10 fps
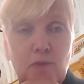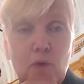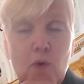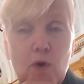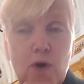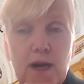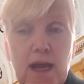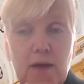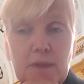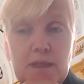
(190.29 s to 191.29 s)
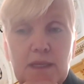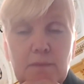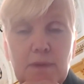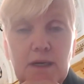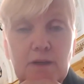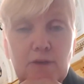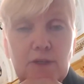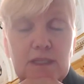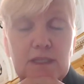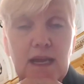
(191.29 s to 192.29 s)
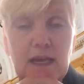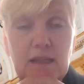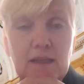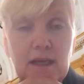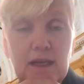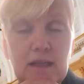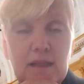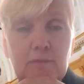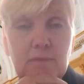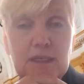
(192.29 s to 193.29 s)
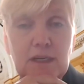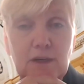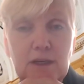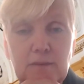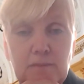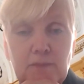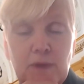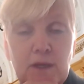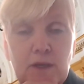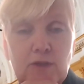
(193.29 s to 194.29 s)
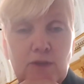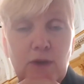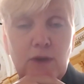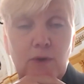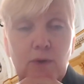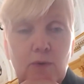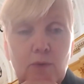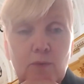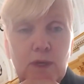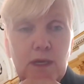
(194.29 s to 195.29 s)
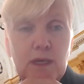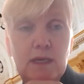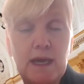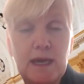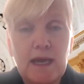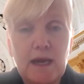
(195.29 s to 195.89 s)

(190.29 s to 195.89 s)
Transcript: for helping them understand the material. So we